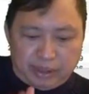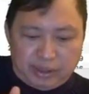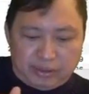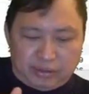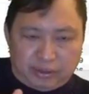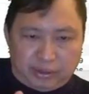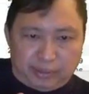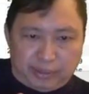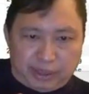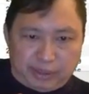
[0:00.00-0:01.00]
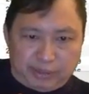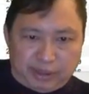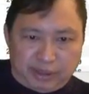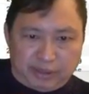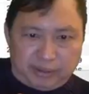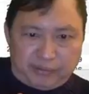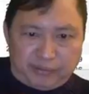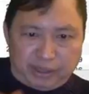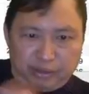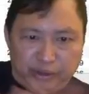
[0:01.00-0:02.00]
So it becomes harder to
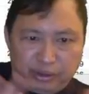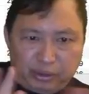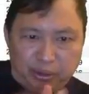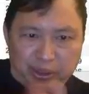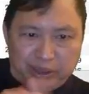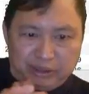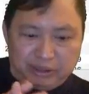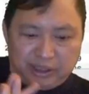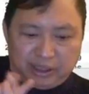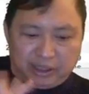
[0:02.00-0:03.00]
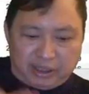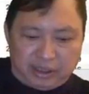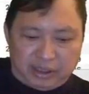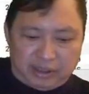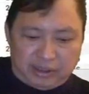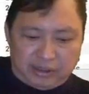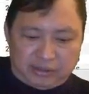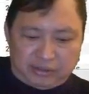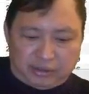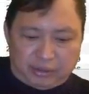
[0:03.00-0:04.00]
find you and correlate the data.
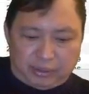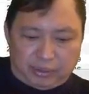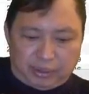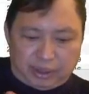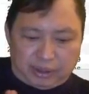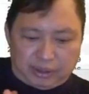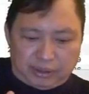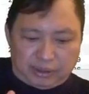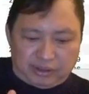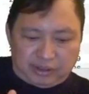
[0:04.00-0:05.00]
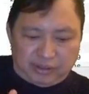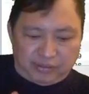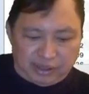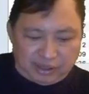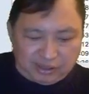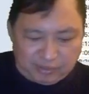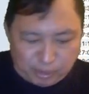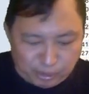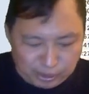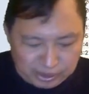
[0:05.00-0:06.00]
So safety is
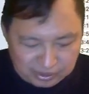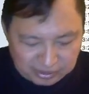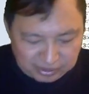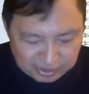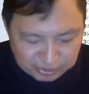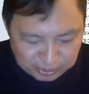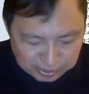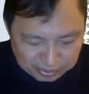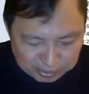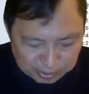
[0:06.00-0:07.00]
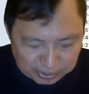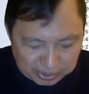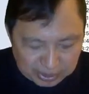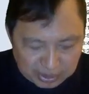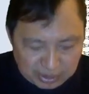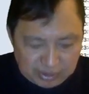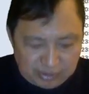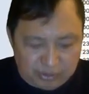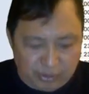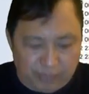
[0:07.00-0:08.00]
boring. Yes, I know it is boring.
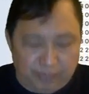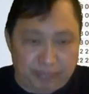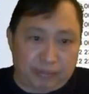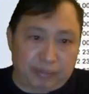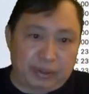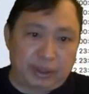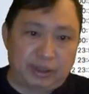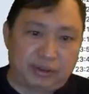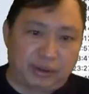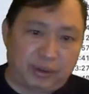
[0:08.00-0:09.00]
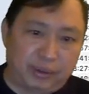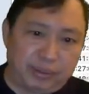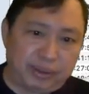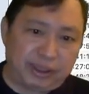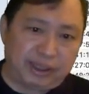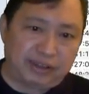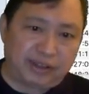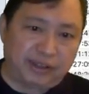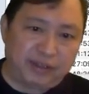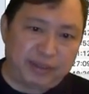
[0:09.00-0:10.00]
So so yes, a
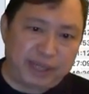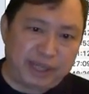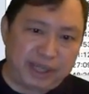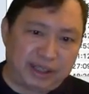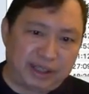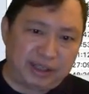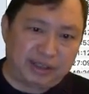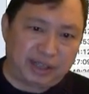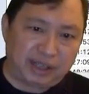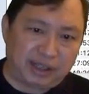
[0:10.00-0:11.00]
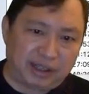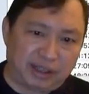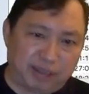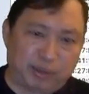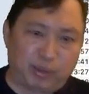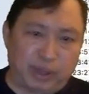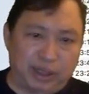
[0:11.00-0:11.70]
VPN is like number one.